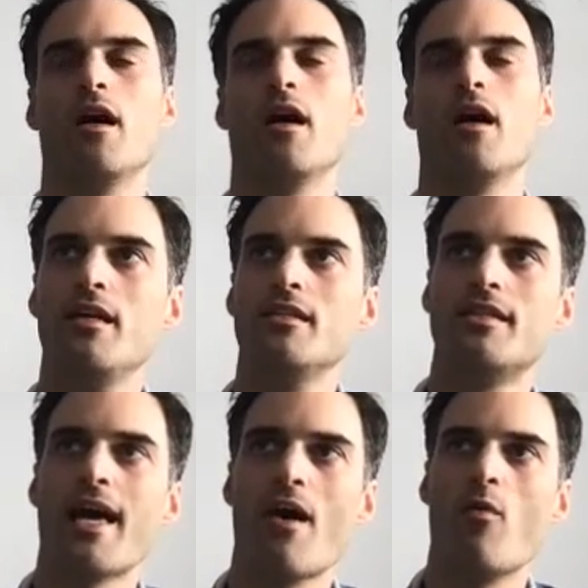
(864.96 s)
is
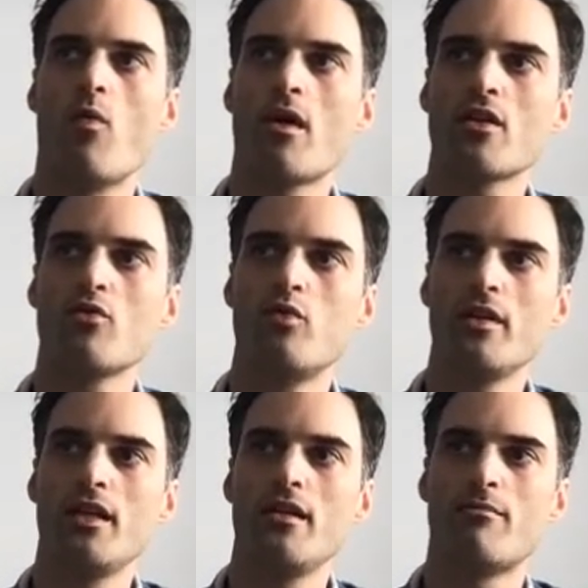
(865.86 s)
that one of the
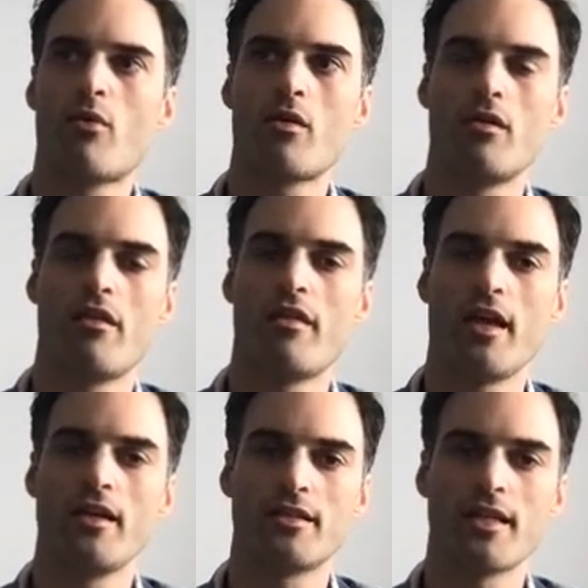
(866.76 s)
really important
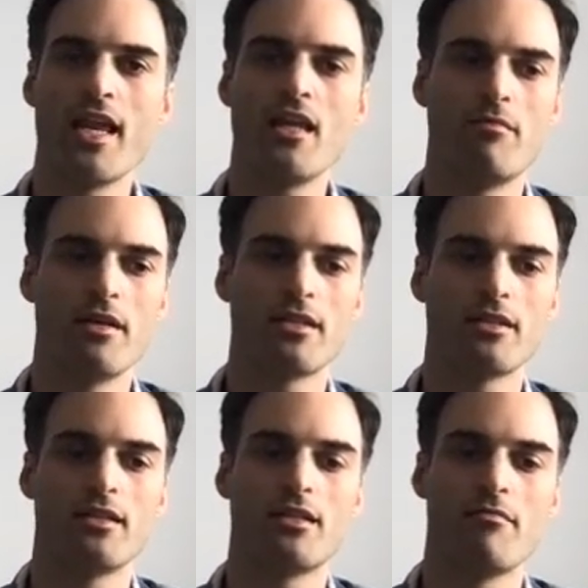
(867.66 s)
things to any business
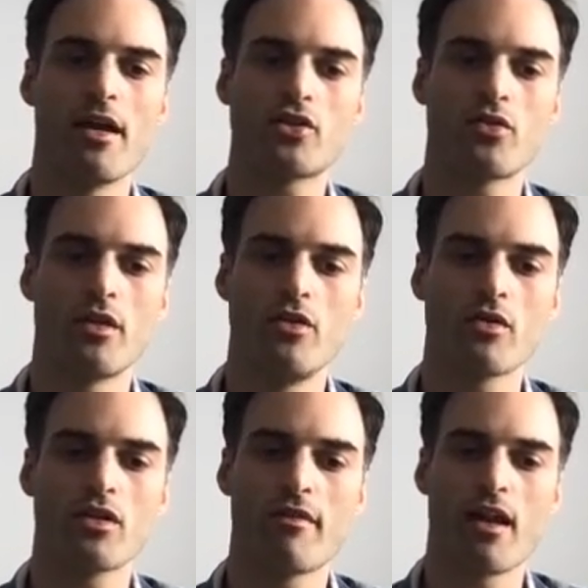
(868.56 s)
is to make sure that you're
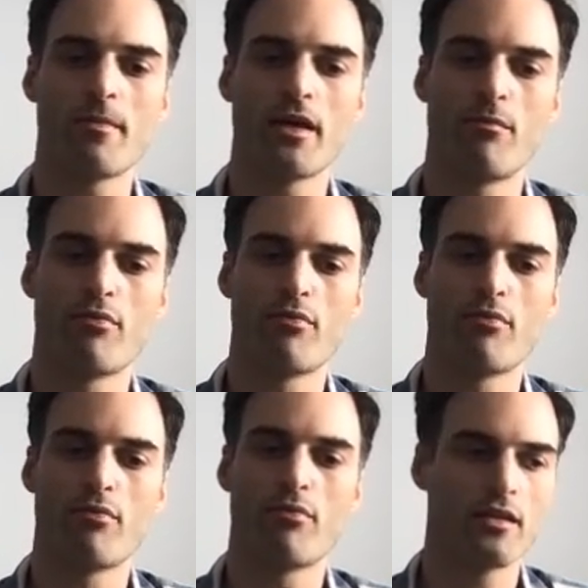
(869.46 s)
developing a
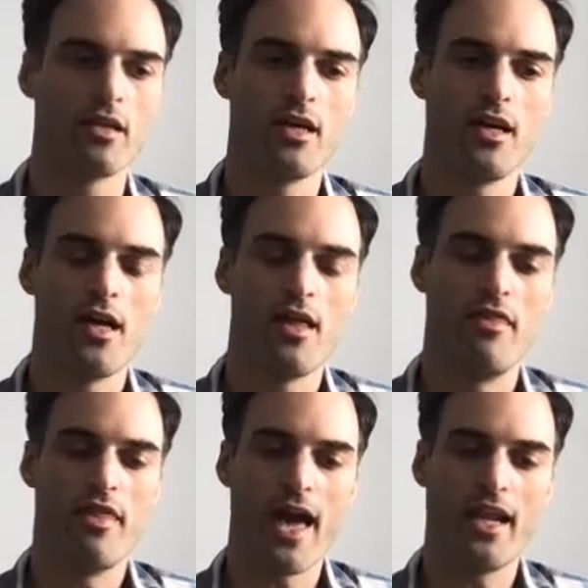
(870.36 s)
product
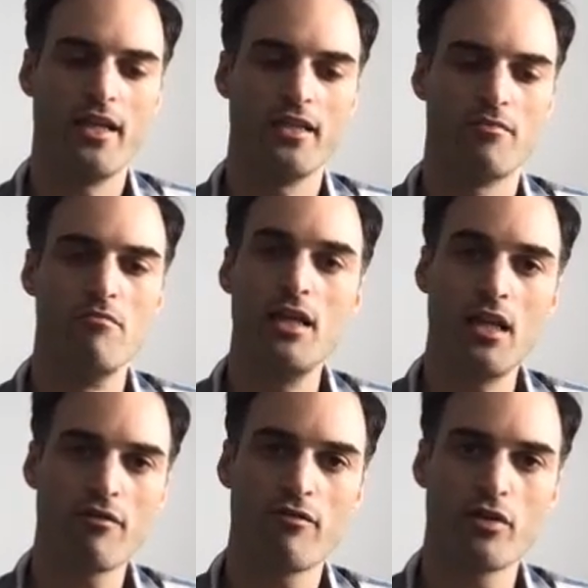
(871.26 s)
that is
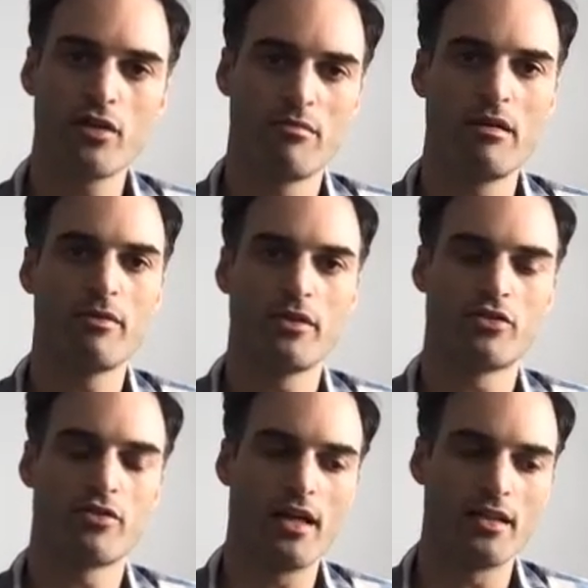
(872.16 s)
meaningful to the people you're
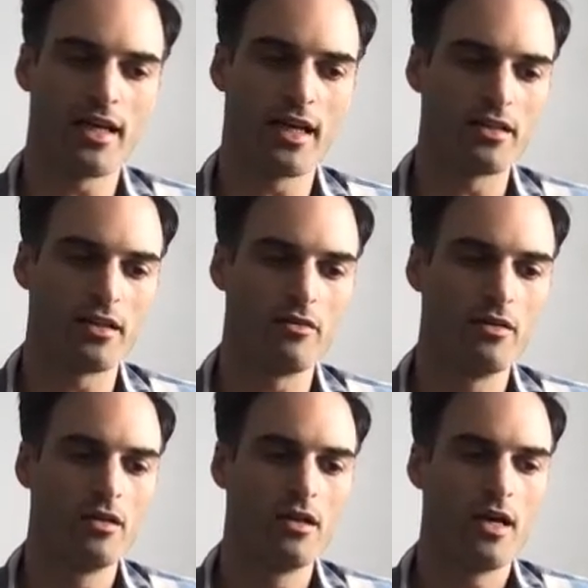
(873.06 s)
trying to sell it to.
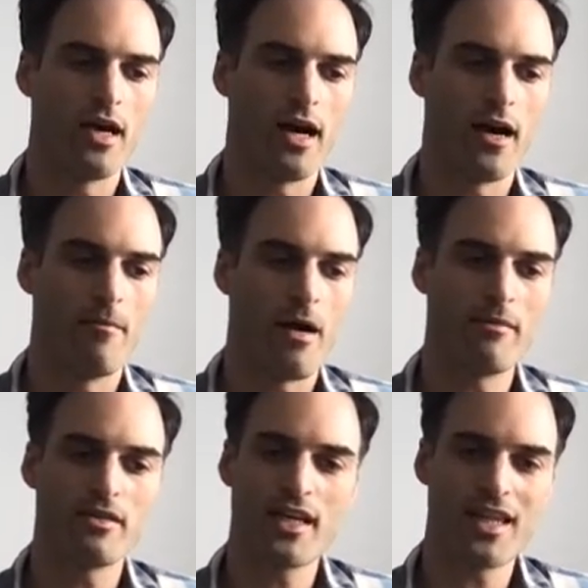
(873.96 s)
I'm
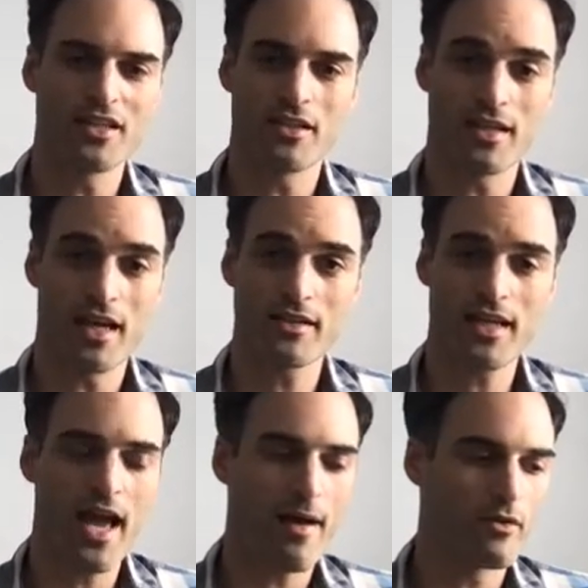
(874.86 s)
saying that as a sales
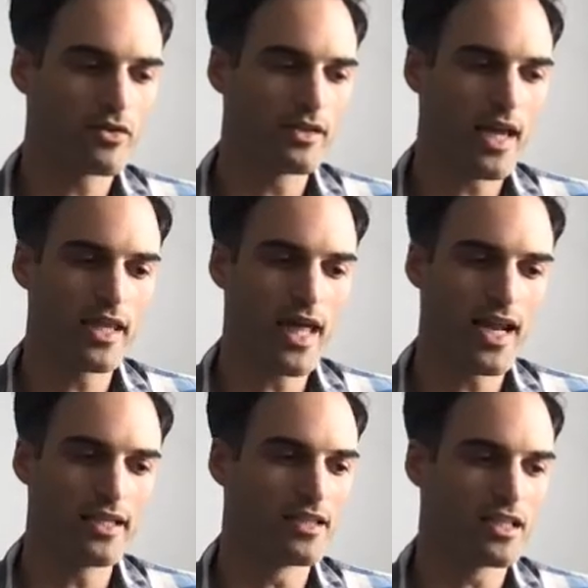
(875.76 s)
guy. I'm also saying that
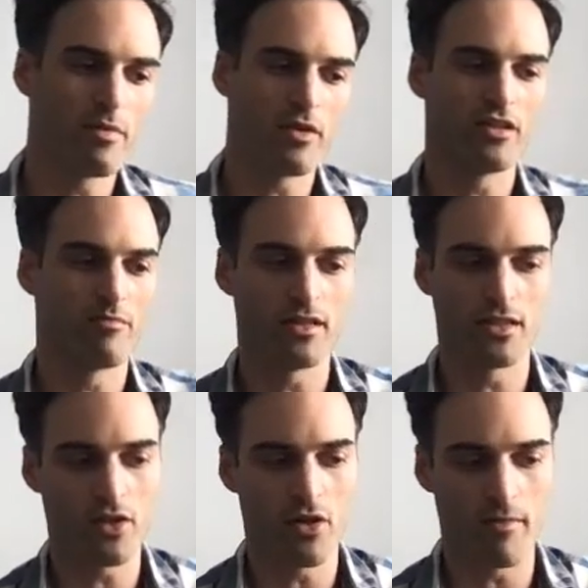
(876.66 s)
as an experienced
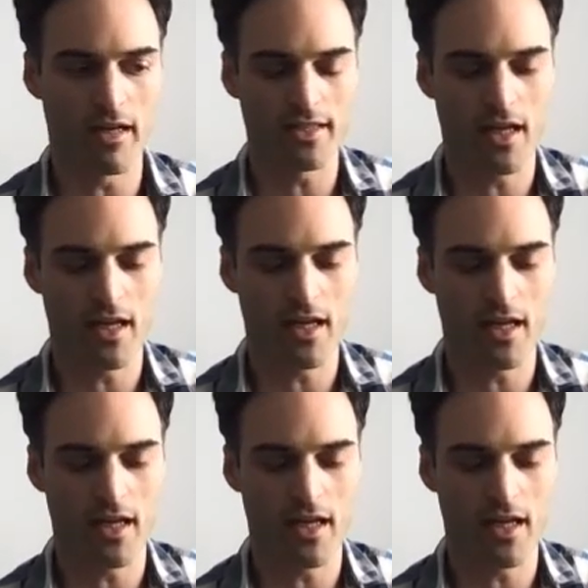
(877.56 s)
business owner myself.